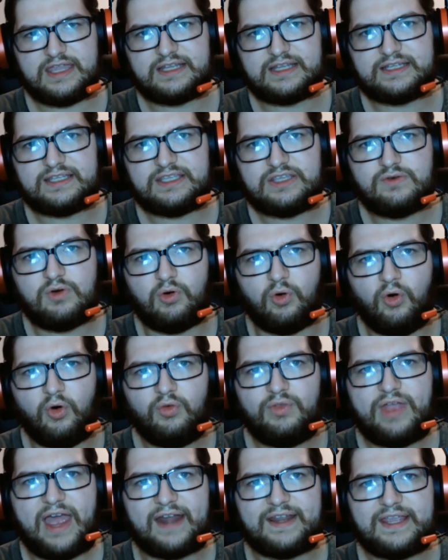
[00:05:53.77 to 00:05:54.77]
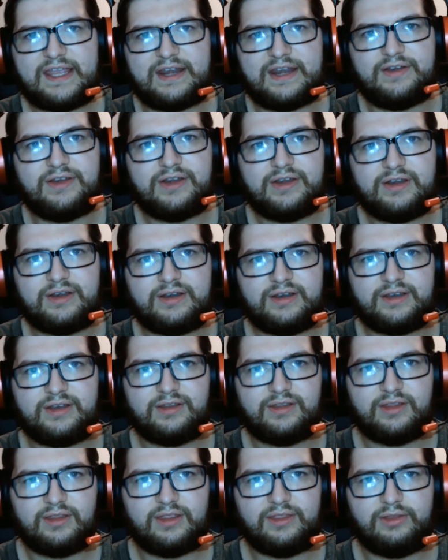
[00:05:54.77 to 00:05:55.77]
You hold that in,
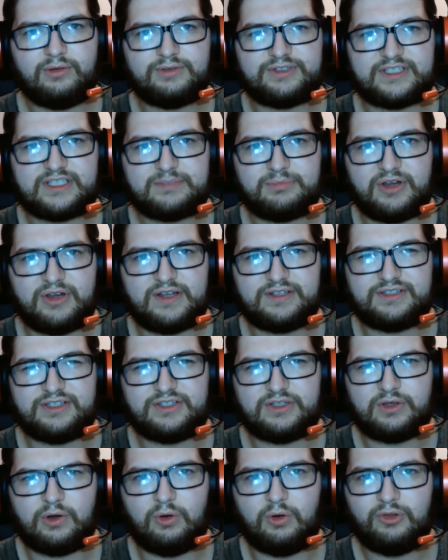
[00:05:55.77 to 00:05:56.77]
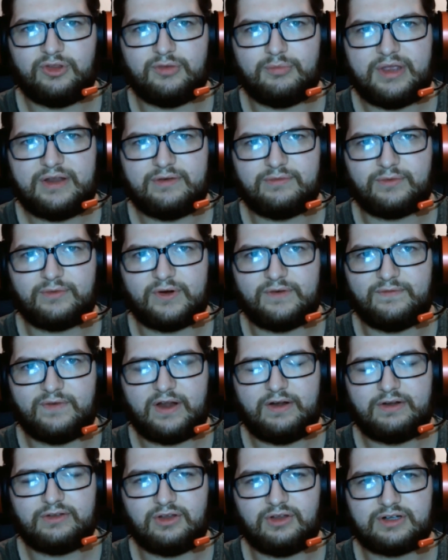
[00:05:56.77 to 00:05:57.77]
those experiences, you hold them in for a
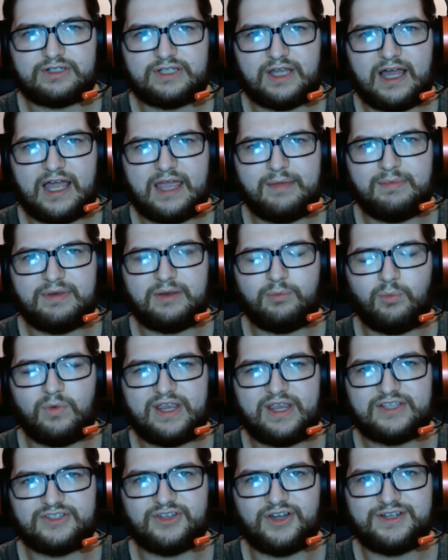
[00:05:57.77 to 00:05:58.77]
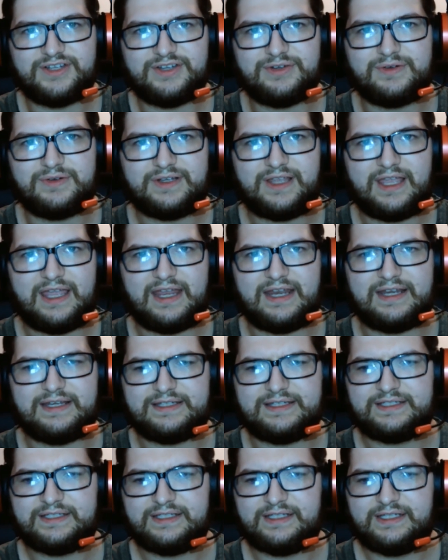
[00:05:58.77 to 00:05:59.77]
very long time, and it weighs on you,
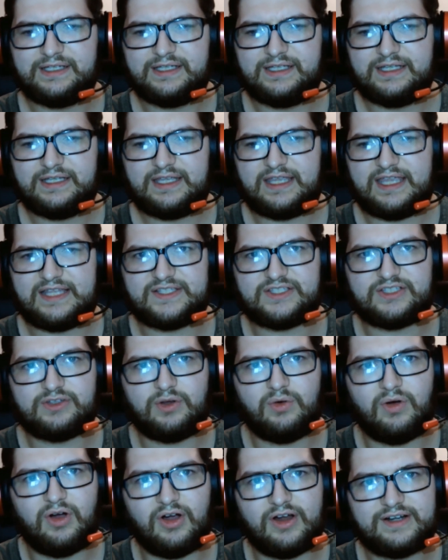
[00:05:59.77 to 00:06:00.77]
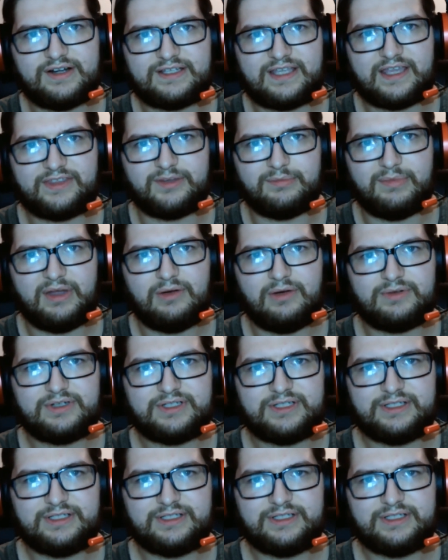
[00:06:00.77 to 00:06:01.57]
and it's so hard to get them out.